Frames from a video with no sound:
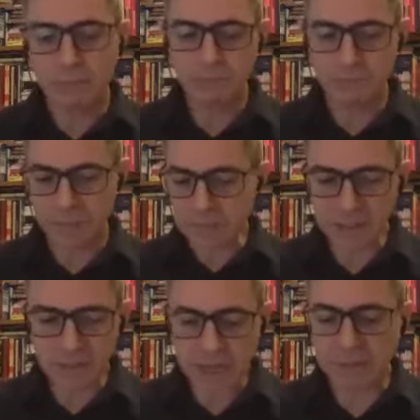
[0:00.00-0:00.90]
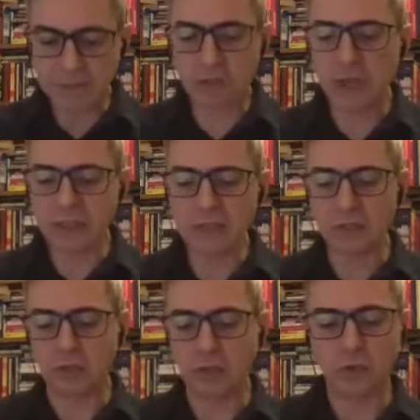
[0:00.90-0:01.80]
Personally, I've tried
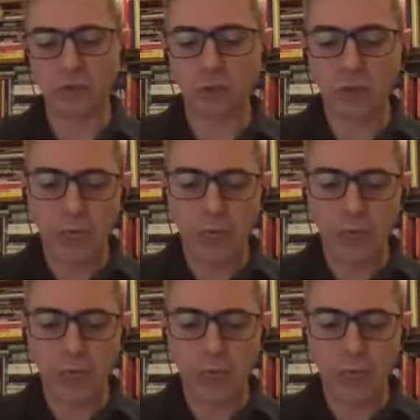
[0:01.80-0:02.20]
to